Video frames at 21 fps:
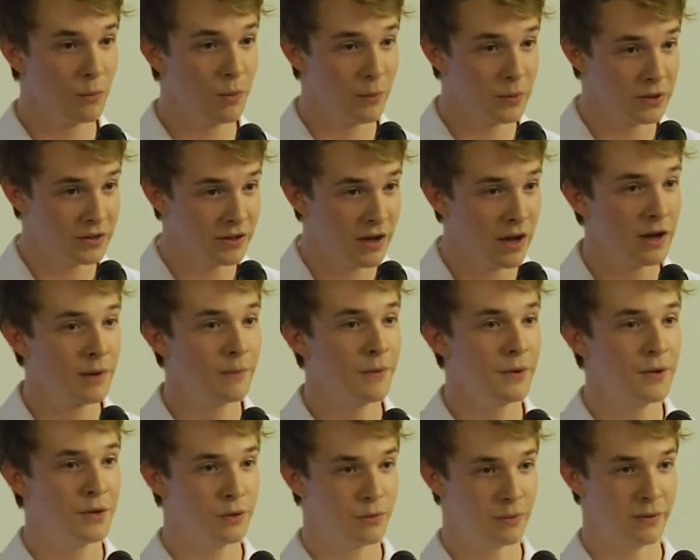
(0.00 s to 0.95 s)
we talk
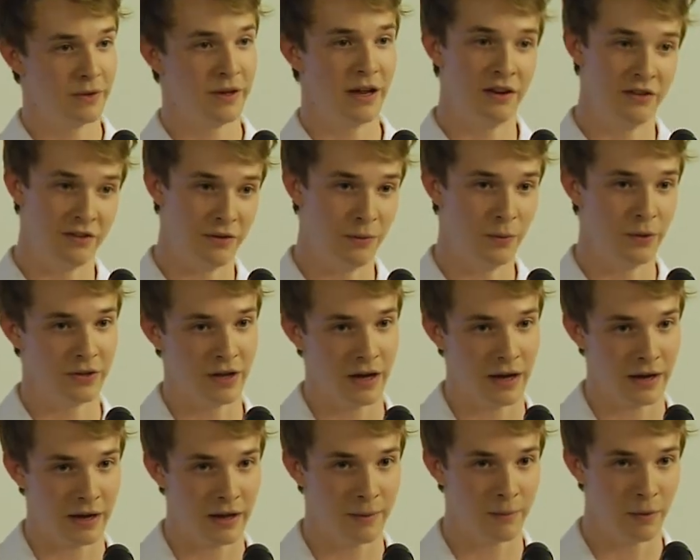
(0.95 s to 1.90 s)
about youth retention, we're
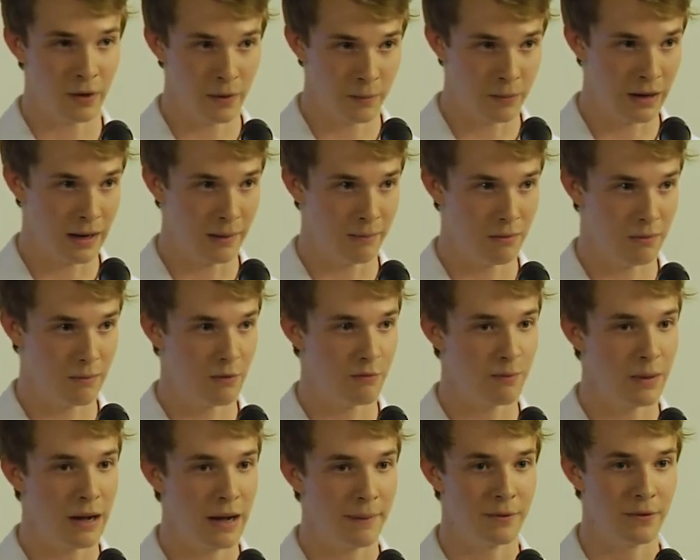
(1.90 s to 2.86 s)
talking about a problem
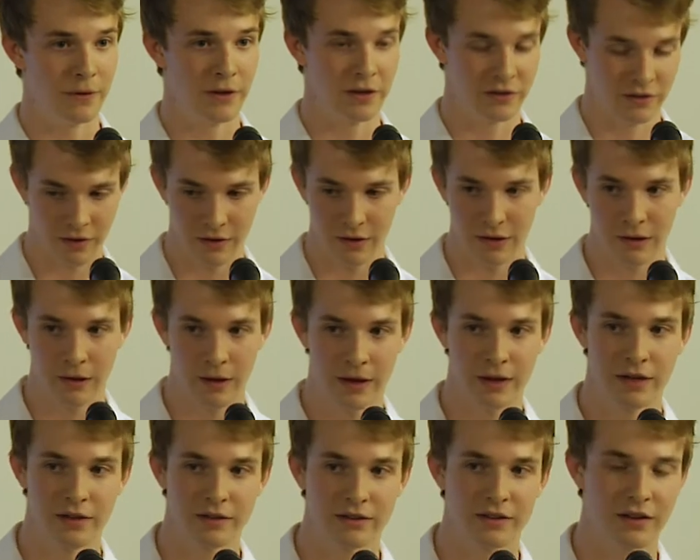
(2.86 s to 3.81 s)
of population
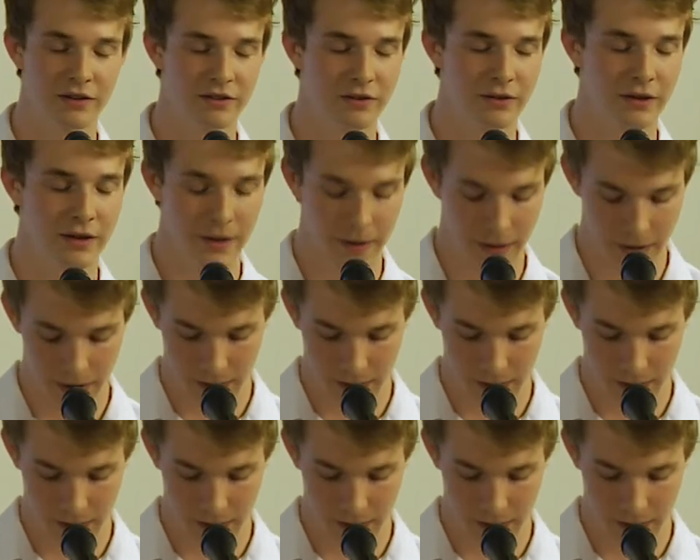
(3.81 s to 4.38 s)
decline, essentially.